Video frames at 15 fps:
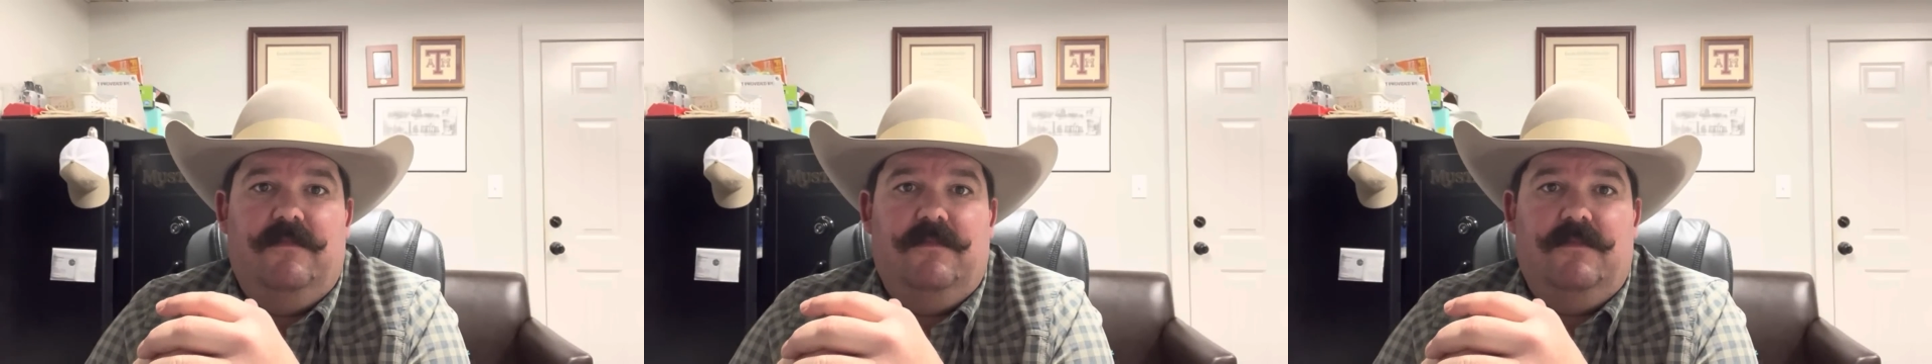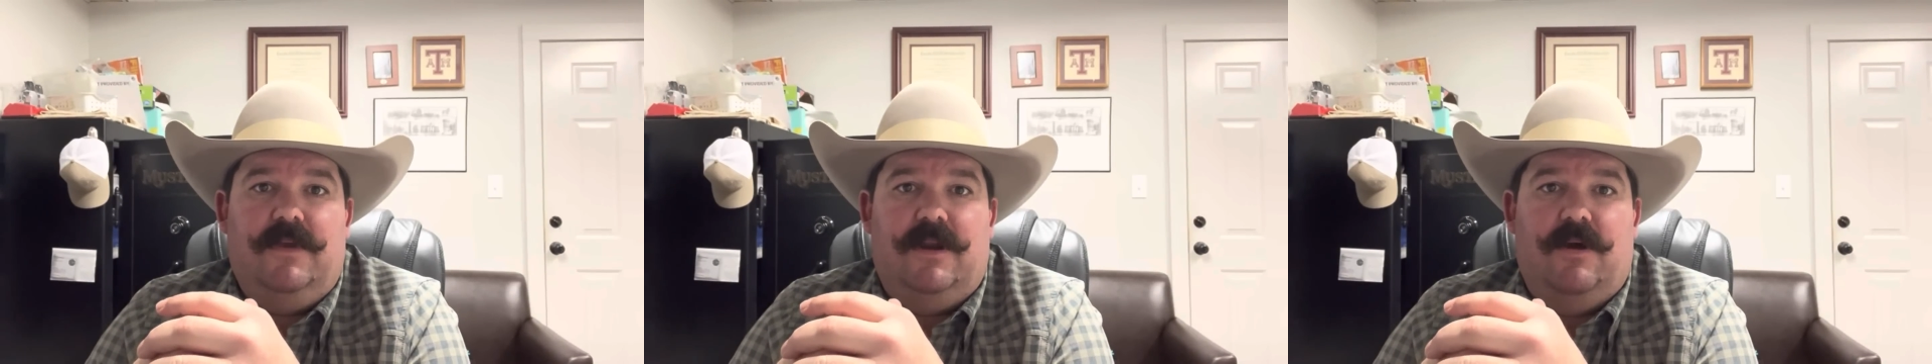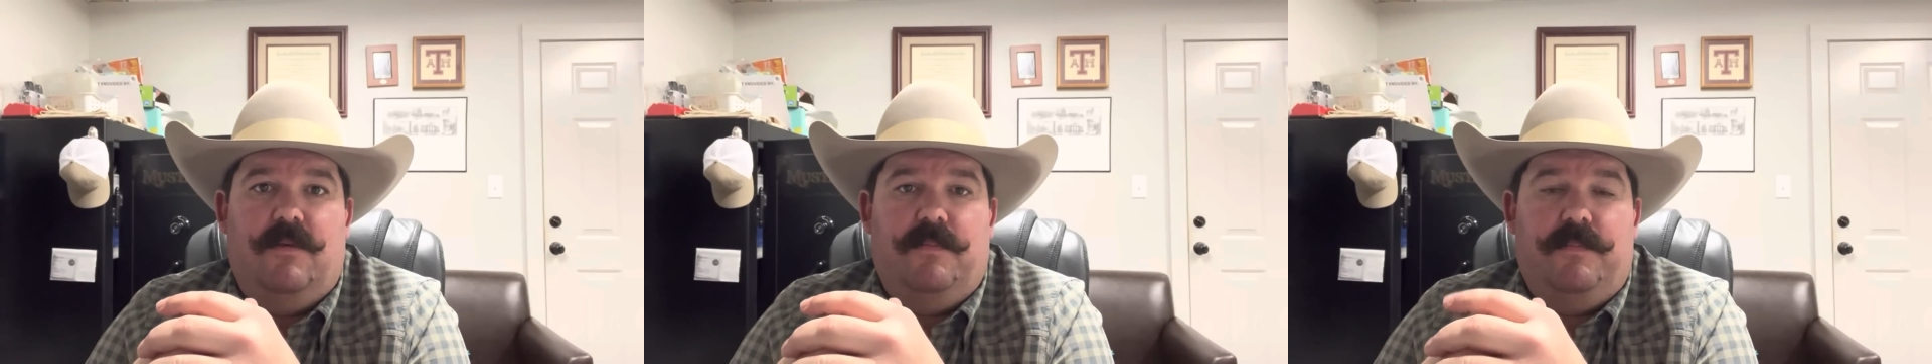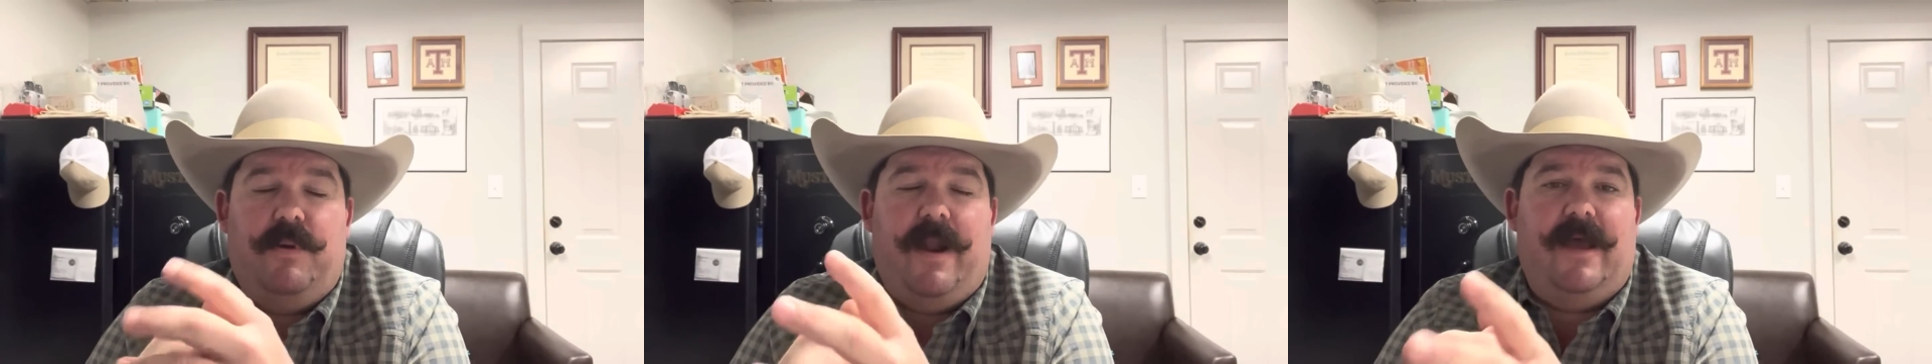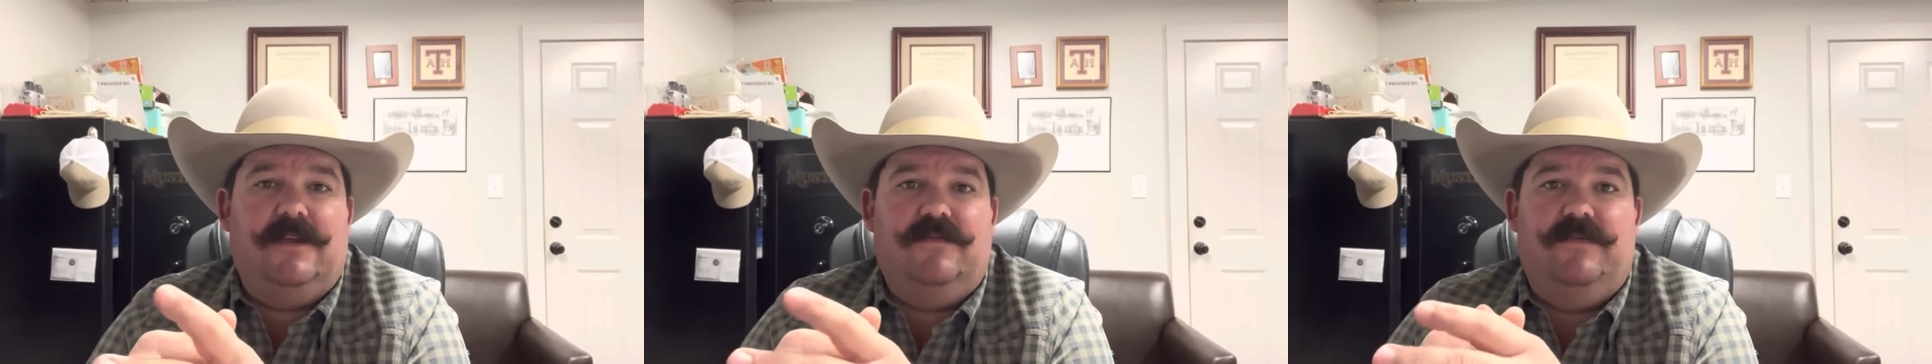you know,
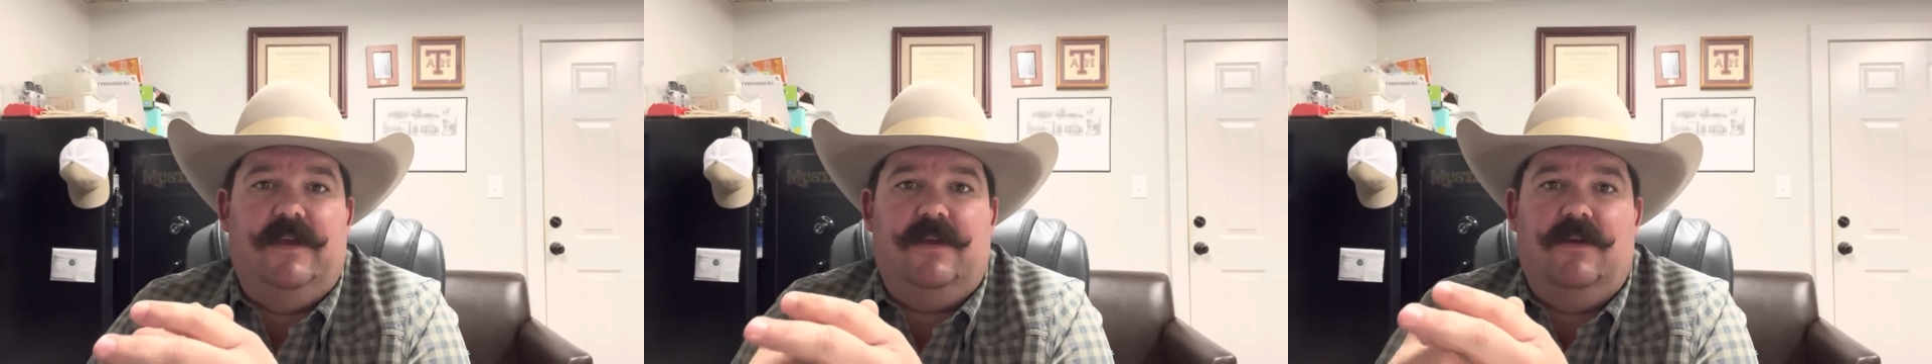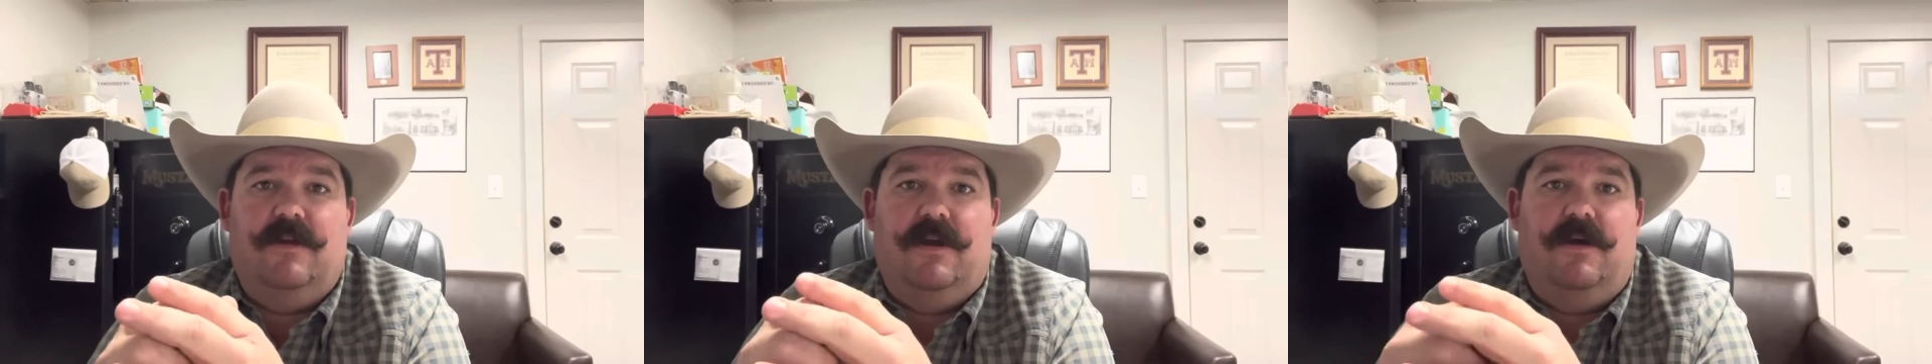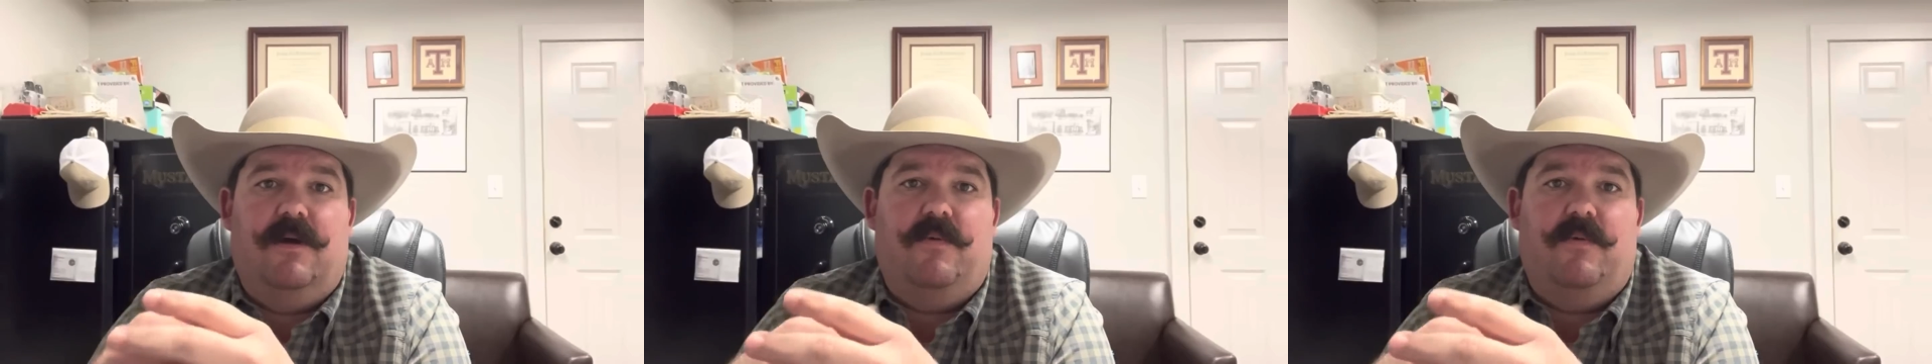price figure, uh,